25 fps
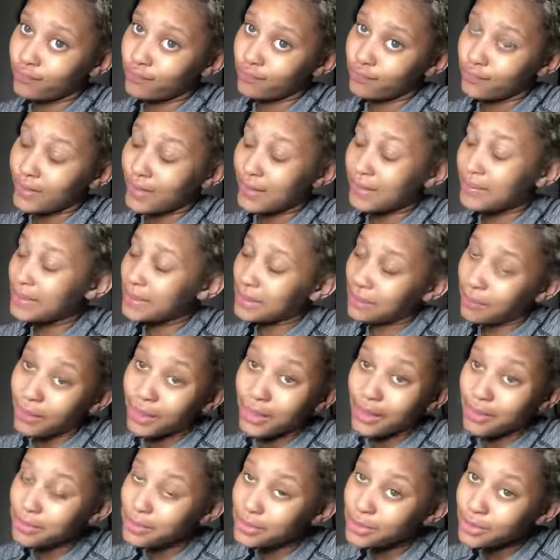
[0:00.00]
If somebody
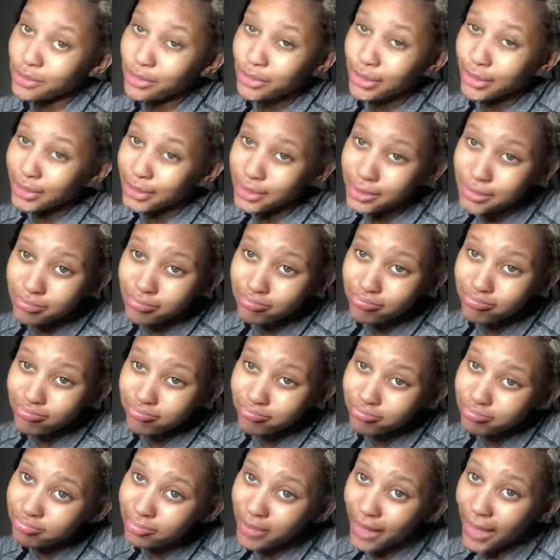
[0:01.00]
comes to your DM,
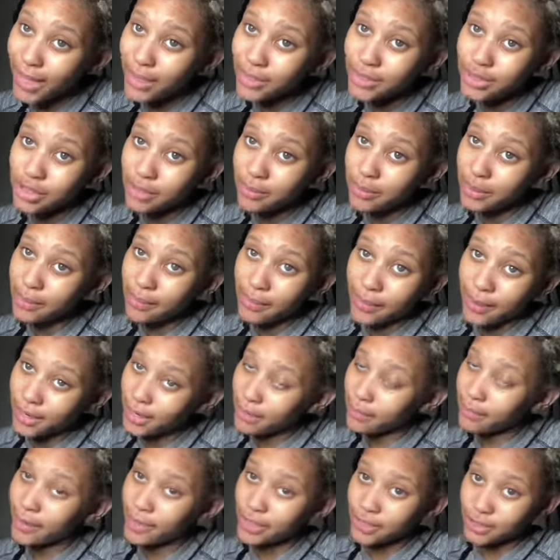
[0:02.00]
asks you to be a brand
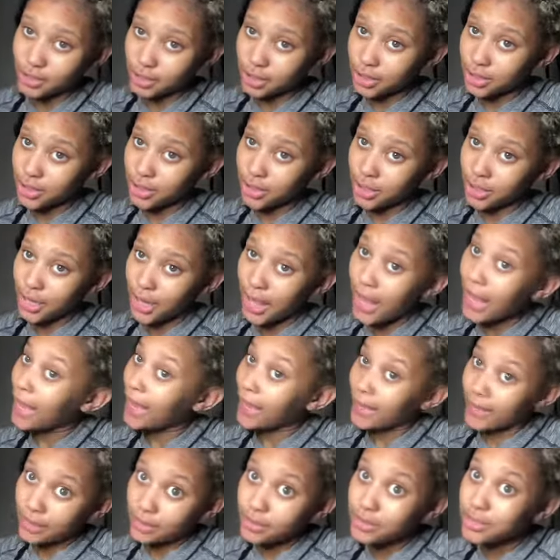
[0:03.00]
ambassador, and
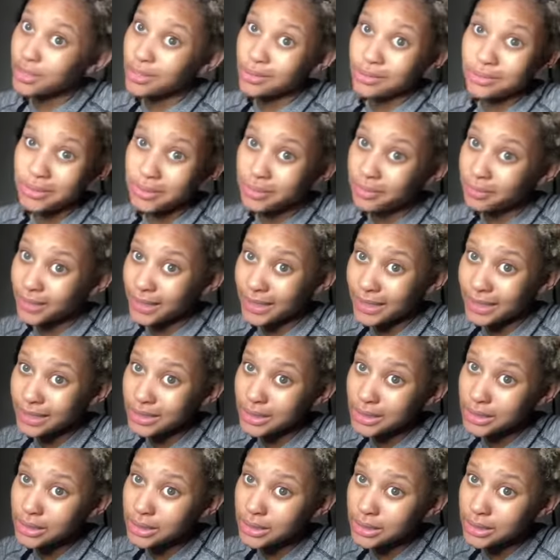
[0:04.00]
they'll send you free wigs,